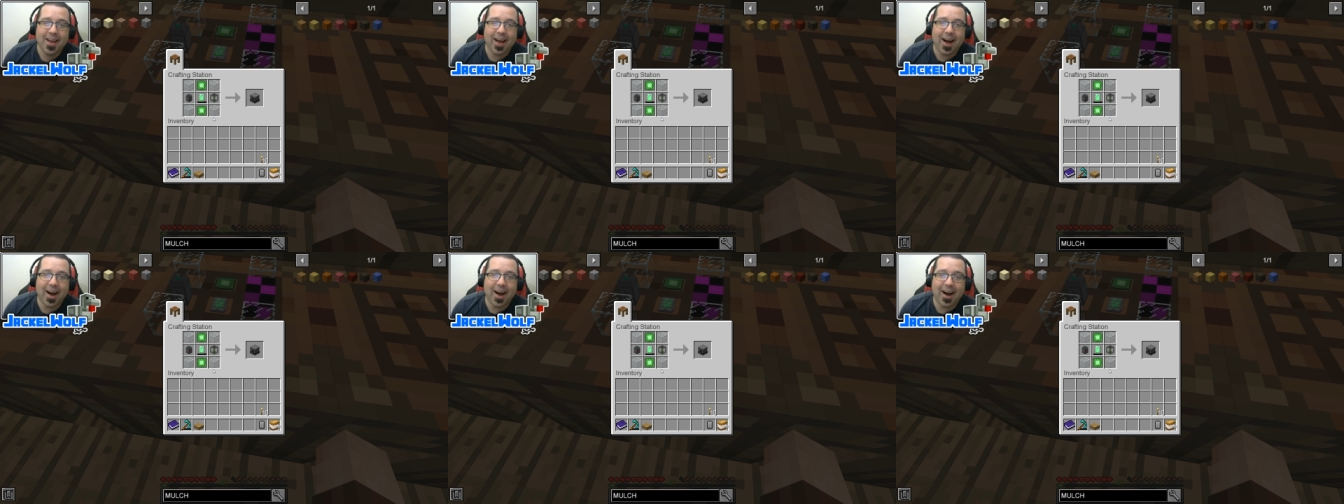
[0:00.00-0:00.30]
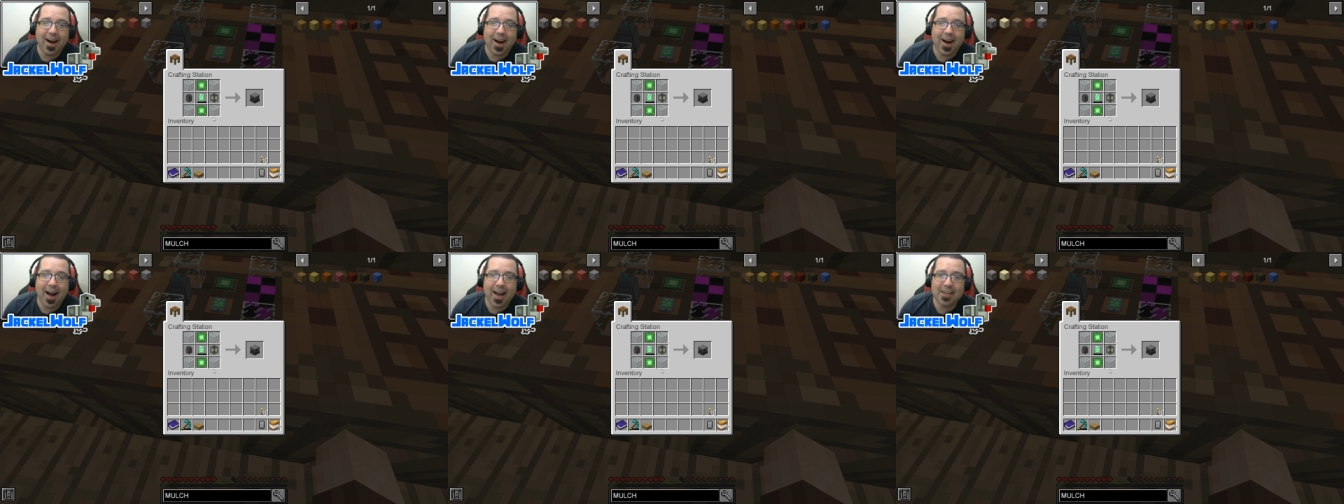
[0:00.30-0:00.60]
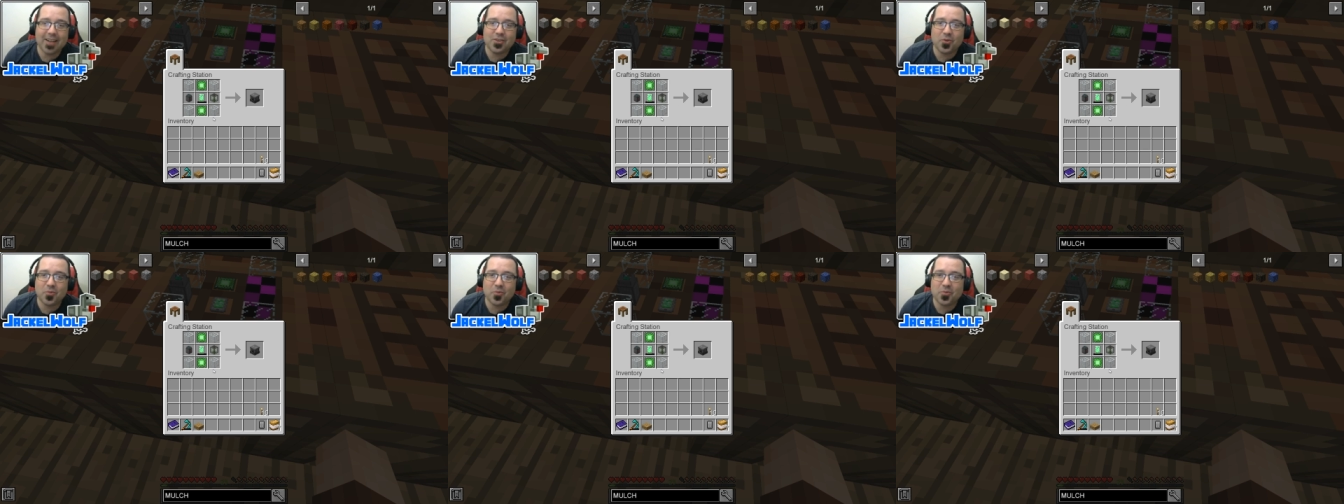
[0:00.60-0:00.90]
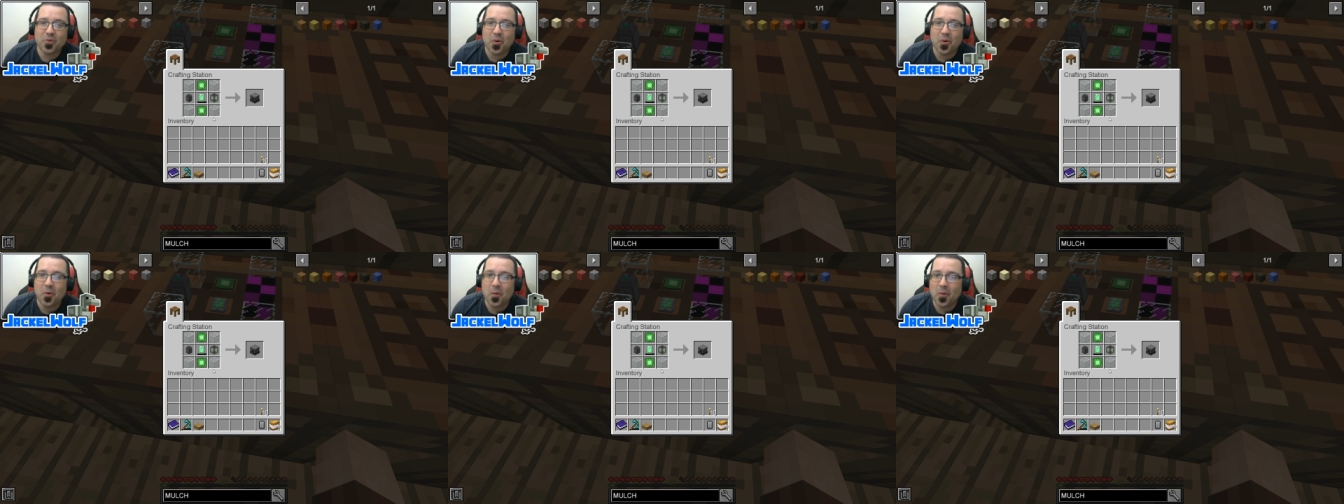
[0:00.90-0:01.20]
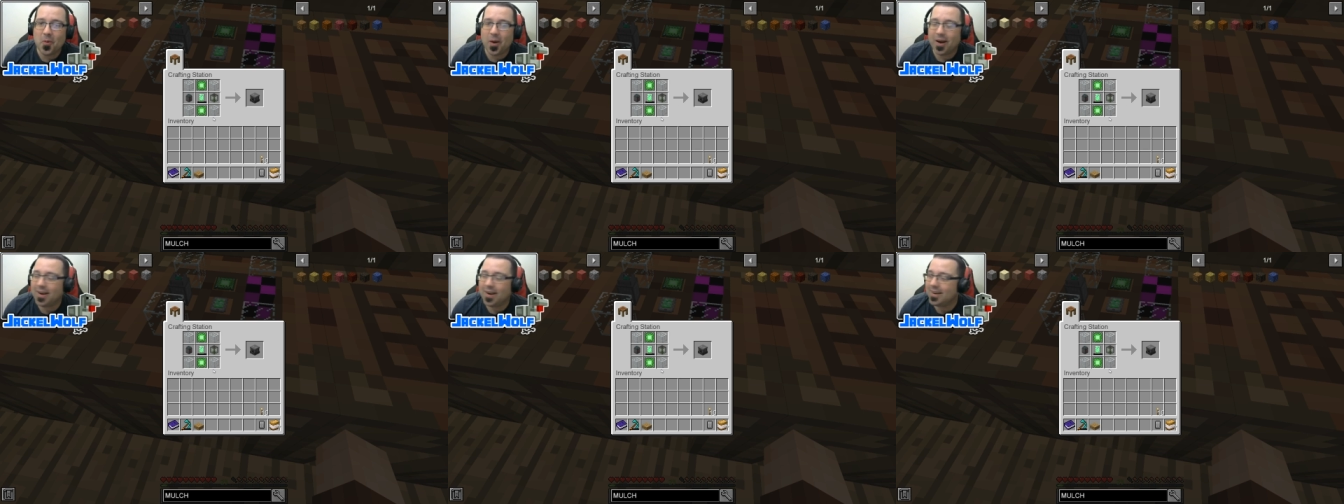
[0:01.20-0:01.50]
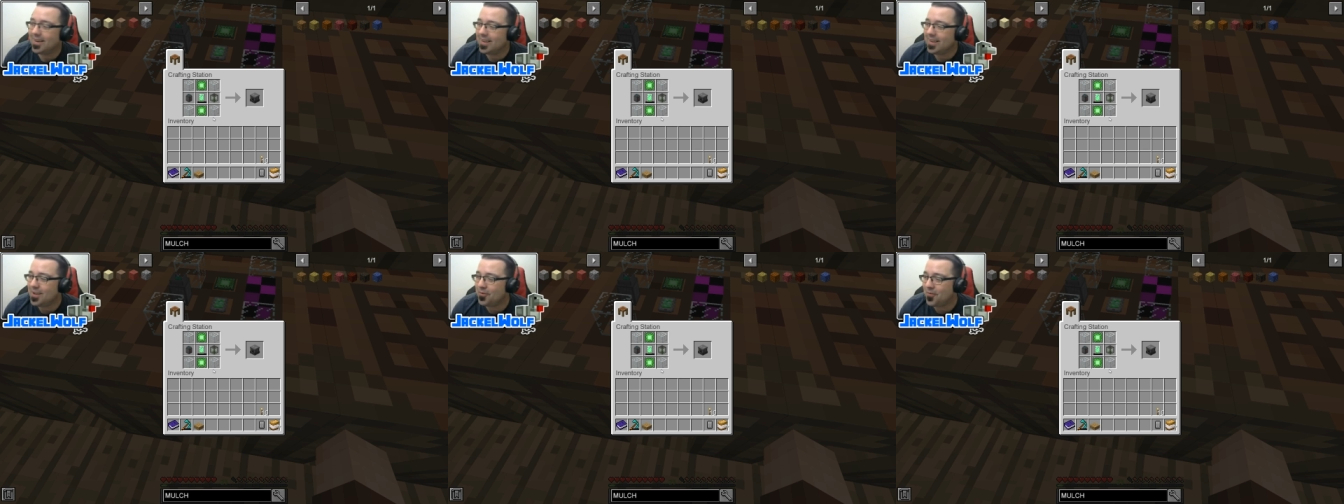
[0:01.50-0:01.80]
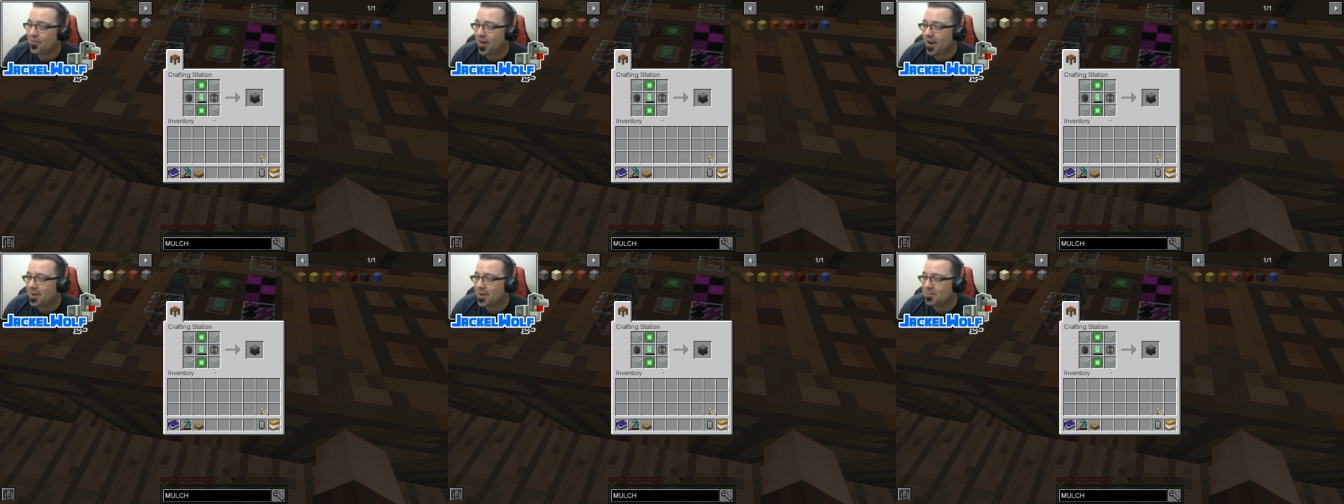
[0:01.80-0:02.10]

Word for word: Uh, I don't know uh, if I